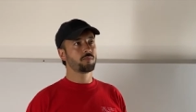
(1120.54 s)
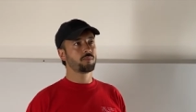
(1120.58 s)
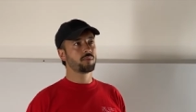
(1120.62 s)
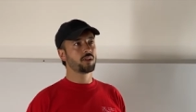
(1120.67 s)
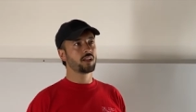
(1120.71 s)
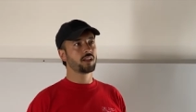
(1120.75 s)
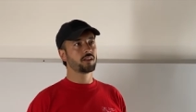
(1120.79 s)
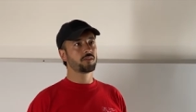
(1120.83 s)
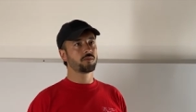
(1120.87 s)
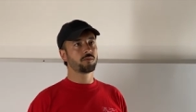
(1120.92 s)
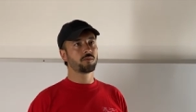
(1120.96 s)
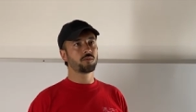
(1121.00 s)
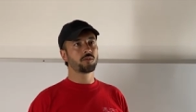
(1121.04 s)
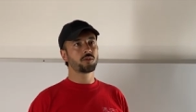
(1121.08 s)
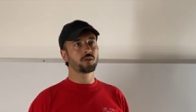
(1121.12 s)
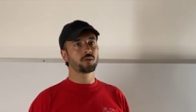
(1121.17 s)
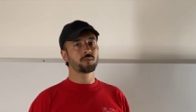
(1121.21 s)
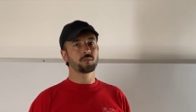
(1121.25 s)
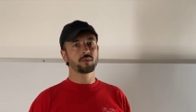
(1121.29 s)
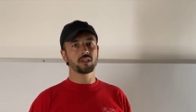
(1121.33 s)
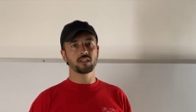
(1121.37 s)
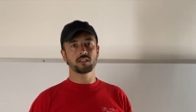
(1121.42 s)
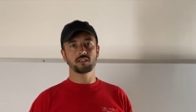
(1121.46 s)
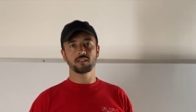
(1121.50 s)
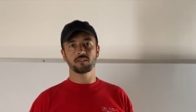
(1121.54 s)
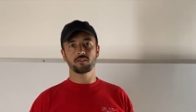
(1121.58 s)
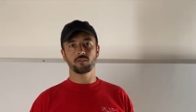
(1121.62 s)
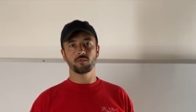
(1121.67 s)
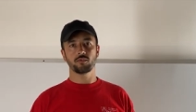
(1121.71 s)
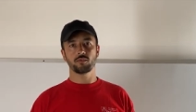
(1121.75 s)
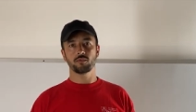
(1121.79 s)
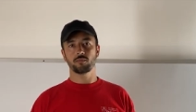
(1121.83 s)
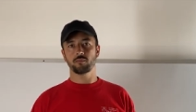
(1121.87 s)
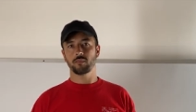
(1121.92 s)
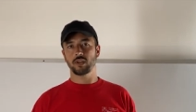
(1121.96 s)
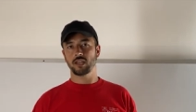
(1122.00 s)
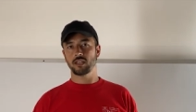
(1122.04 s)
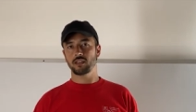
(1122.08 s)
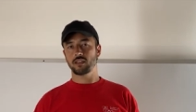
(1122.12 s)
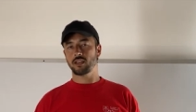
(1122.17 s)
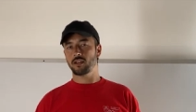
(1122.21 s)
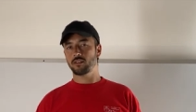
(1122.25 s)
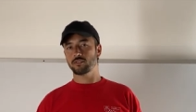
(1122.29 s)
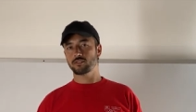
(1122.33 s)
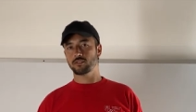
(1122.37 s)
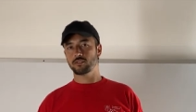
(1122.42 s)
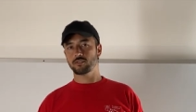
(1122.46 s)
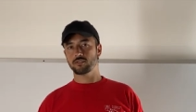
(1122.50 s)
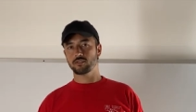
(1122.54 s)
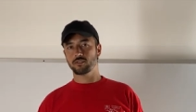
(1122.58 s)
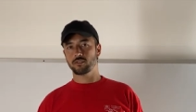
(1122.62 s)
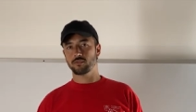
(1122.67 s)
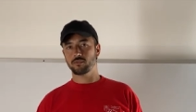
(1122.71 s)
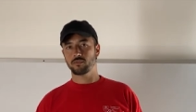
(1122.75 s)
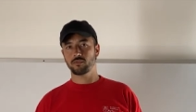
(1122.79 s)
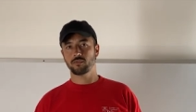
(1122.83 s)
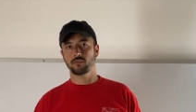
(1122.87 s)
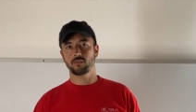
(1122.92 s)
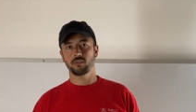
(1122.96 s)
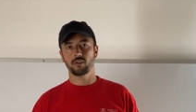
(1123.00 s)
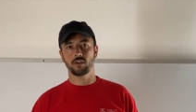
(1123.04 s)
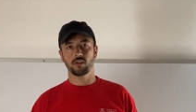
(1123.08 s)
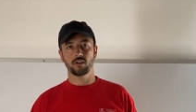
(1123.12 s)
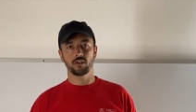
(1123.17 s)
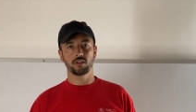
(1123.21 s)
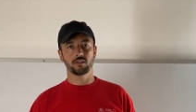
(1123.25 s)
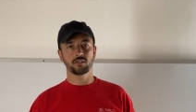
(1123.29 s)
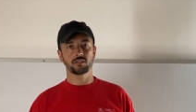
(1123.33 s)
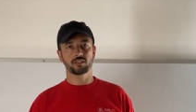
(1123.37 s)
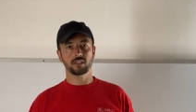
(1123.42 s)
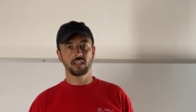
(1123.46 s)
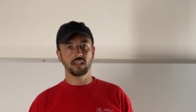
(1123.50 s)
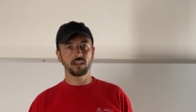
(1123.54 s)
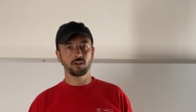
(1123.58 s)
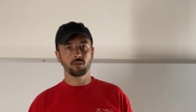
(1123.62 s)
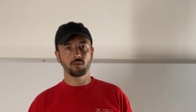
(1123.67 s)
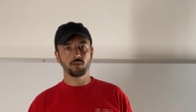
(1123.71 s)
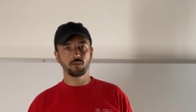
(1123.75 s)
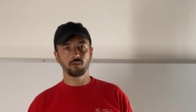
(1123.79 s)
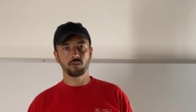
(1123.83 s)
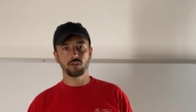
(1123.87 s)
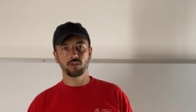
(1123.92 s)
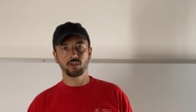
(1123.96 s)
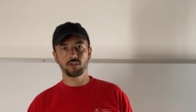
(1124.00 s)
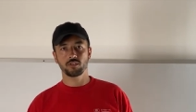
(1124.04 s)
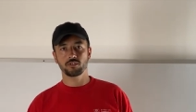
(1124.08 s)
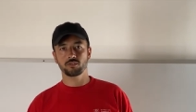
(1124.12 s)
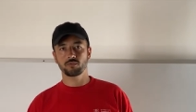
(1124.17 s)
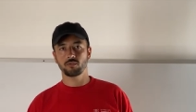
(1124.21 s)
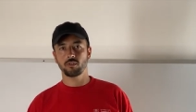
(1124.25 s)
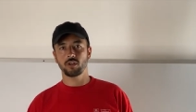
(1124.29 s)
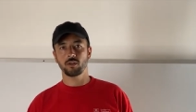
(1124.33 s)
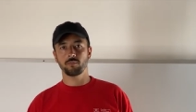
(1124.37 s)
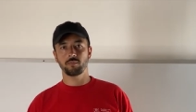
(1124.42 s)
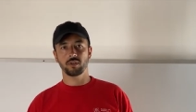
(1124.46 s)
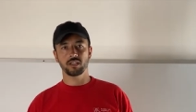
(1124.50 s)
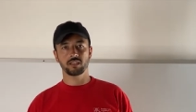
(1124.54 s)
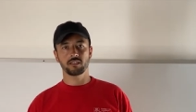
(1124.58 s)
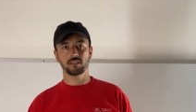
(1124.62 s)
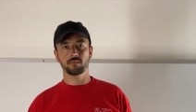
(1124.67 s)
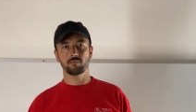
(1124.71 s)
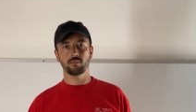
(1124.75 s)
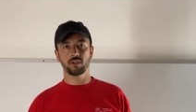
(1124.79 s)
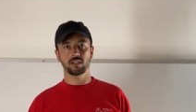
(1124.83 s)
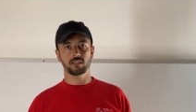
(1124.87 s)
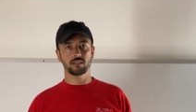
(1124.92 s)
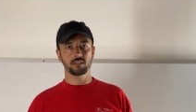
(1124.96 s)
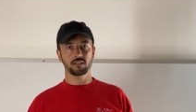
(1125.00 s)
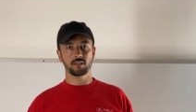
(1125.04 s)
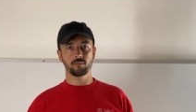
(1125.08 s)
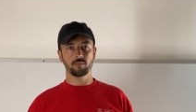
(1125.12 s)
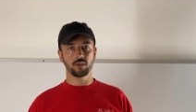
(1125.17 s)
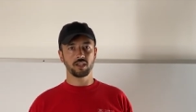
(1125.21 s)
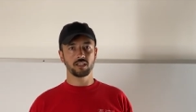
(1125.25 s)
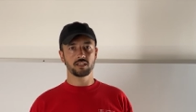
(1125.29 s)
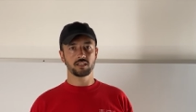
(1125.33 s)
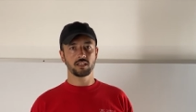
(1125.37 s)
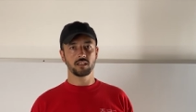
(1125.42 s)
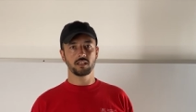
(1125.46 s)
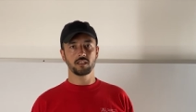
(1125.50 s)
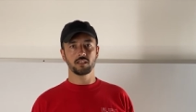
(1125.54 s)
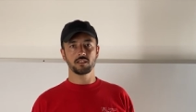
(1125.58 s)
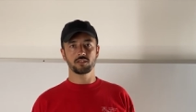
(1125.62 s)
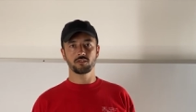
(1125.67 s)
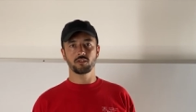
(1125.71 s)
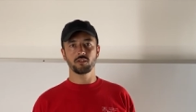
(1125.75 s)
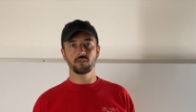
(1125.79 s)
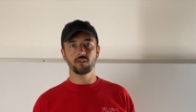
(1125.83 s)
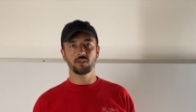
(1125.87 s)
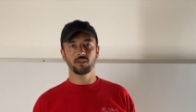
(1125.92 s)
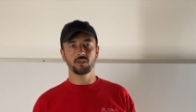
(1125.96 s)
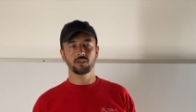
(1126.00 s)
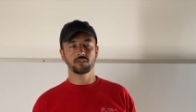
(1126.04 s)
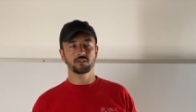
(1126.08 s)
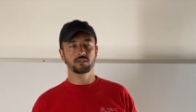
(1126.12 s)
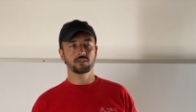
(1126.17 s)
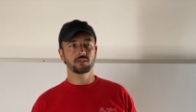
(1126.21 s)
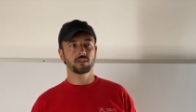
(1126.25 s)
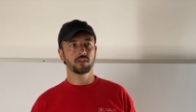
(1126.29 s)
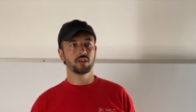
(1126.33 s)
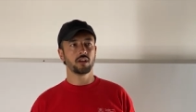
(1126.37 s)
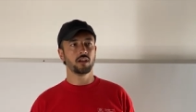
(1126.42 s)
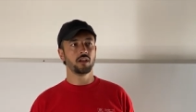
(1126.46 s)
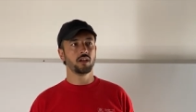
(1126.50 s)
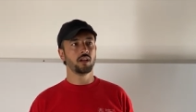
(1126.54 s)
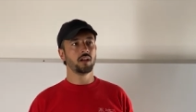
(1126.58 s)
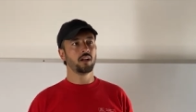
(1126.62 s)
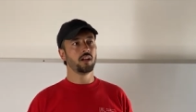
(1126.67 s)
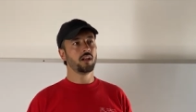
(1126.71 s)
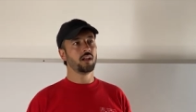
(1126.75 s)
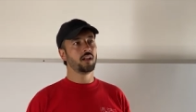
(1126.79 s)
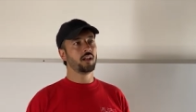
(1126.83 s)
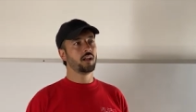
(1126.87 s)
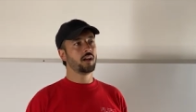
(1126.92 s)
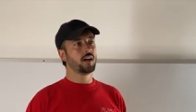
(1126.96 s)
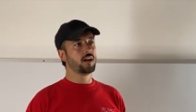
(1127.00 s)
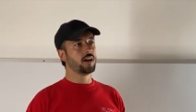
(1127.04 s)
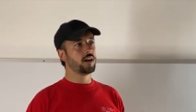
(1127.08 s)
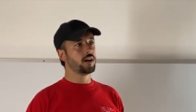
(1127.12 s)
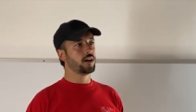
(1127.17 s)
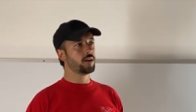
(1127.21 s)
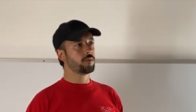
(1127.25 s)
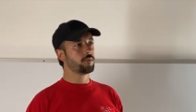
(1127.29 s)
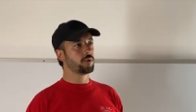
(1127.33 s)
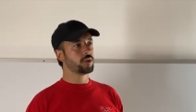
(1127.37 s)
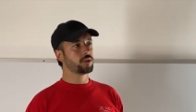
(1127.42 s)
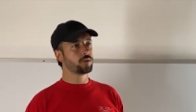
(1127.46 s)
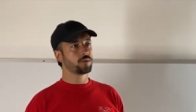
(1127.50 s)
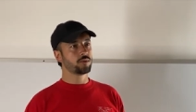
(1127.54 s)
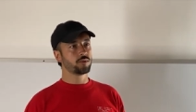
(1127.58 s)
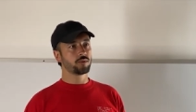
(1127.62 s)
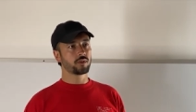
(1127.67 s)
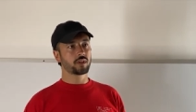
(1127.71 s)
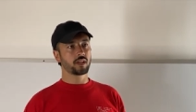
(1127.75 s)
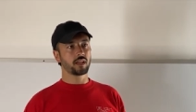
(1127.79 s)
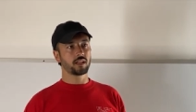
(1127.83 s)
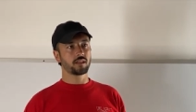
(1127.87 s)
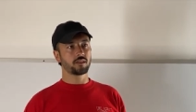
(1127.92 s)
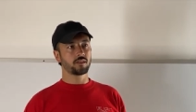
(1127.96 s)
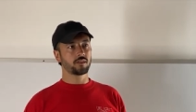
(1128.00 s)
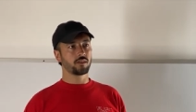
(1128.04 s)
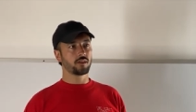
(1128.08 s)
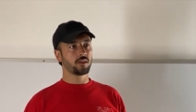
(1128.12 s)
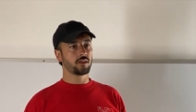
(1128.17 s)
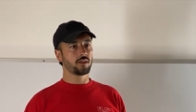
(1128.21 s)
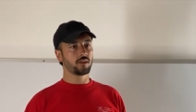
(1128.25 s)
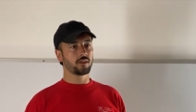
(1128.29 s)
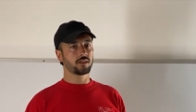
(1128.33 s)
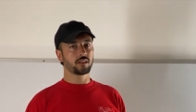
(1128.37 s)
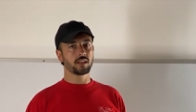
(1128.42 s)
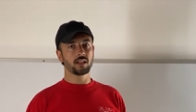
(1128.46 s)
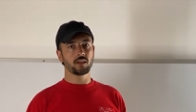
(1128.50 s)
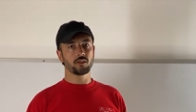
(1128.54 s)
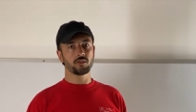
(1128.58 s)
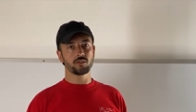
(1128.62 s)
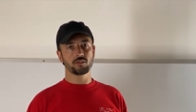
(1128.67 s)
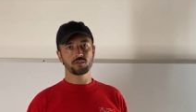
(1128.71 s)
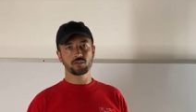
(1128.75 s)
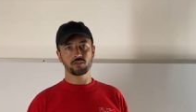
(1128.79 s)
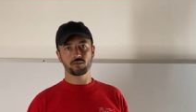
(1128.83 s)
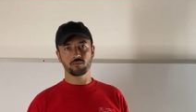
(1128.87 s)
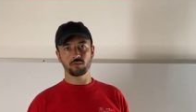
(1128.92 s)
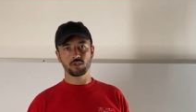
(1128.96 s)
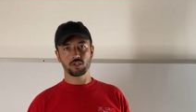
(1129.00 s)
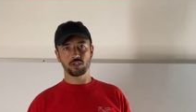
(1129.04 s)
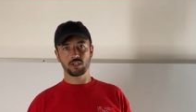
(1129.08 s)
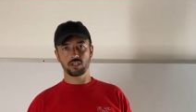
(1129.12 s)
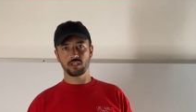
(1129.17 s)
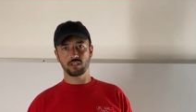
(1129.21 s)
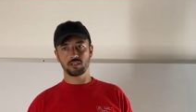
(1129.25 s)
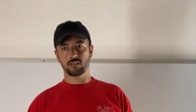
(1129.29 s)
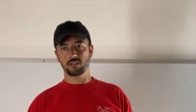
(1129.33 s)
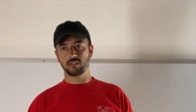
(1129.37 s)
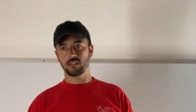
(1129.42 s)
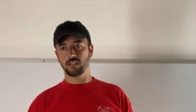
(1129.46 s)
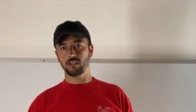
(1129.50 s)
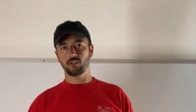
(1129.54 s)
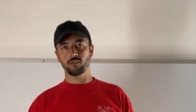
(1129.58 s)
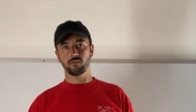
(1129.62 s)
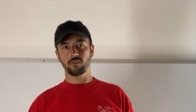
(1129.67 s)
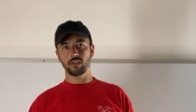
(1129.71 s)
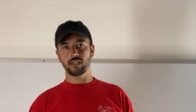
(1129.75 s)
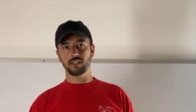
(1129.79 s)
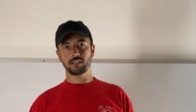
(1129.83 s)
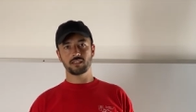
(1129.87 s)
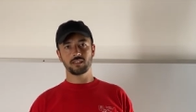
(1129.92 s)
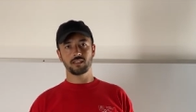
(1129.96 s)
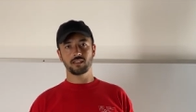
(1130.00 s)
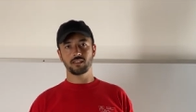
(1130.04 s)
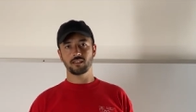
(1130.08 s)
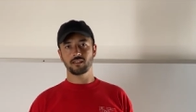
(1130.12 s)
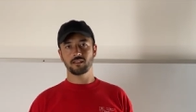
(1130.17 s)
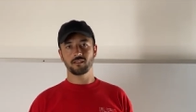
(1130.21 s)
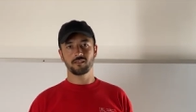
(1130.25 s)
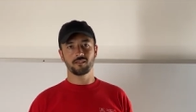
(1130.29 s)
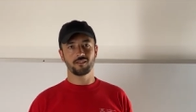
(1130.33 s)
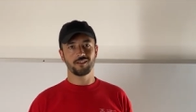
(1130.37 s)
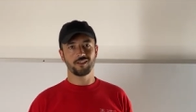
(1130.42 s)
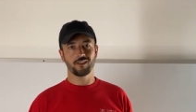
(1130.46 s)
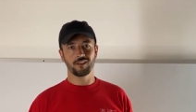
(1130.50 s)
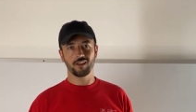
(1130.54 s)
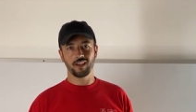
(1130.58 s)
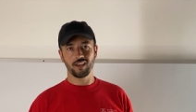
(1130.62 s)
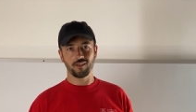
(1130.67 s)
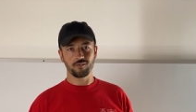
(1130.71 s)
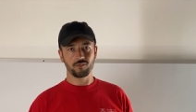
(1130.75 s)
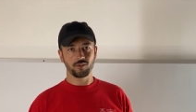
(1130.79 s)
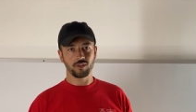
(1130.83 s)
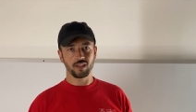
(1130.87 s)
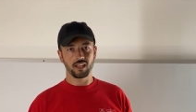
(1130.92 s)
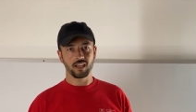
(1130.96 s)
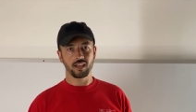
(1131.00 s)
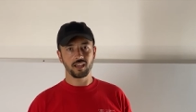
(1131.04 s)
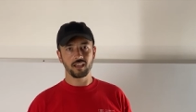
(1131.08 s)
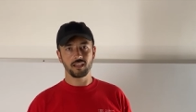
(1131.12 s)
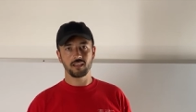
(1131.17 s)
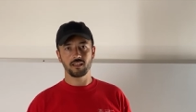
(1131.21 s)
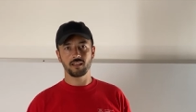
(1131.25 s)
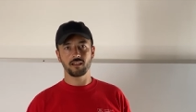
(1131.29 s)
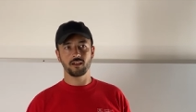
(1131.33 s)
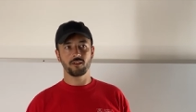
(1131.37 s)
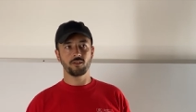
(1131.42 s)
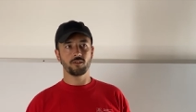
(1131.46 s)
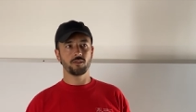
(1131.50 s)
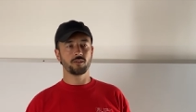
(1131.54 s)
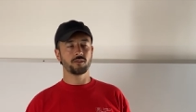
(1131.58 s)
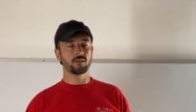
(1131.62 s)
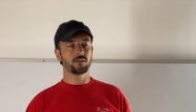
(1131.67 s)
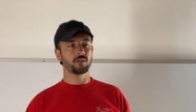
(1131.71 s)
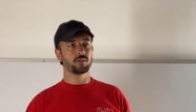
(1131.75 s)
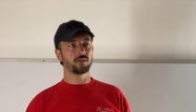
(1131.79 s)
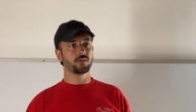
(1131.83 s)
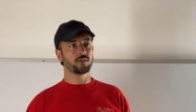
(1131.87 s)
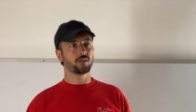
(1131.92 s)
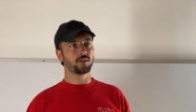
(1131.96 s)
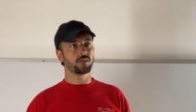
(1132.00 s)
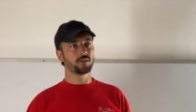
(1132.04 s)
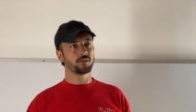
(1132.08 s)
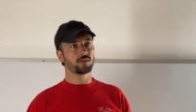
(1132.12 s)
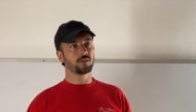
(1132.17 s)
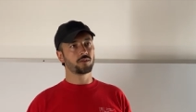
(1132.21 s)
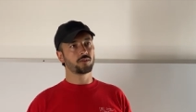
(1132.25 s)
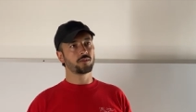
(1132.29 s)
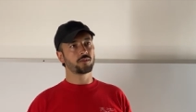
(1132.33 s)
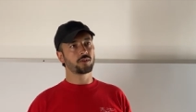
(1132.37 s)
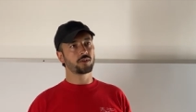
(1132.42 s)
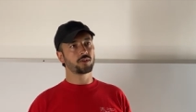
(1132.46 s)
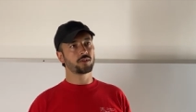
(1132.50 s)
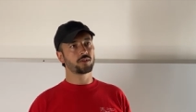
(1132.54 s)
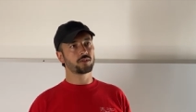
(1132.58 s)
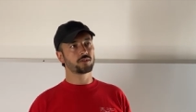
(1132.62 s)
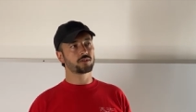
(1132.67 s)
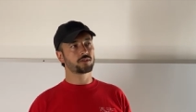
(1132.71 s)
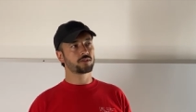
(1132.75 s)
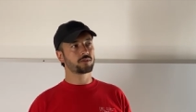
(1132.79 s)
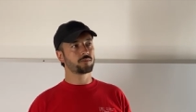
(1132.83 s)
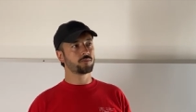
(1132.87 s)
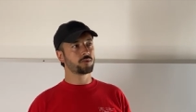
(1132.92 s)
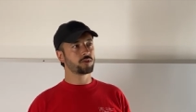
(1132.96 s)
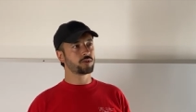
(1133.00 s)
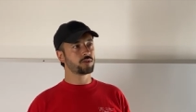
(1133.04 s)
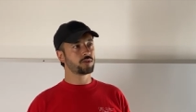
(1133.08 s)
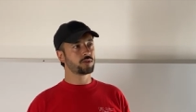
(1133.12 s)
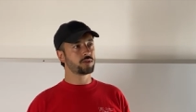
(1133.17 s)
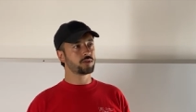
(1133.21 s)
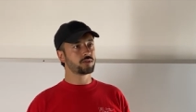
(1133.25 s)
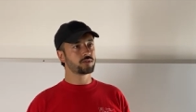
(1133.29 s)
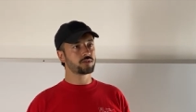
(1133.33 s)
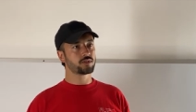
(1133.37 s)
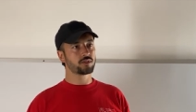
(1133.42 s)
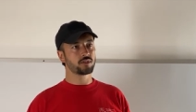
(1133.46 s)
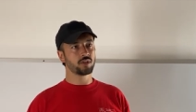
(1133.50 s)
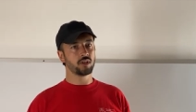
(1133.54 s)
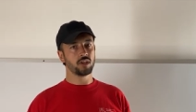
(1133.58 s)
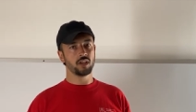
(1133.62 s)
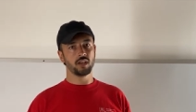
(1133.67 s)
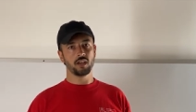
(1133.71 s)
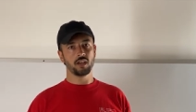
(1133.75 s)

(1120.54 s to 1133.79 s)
platform that is owned by thousands of uh, stakeholders who are participating in its governance, uh, when you look at uh, Telos, which is innovating uh, every day on the, the governance models,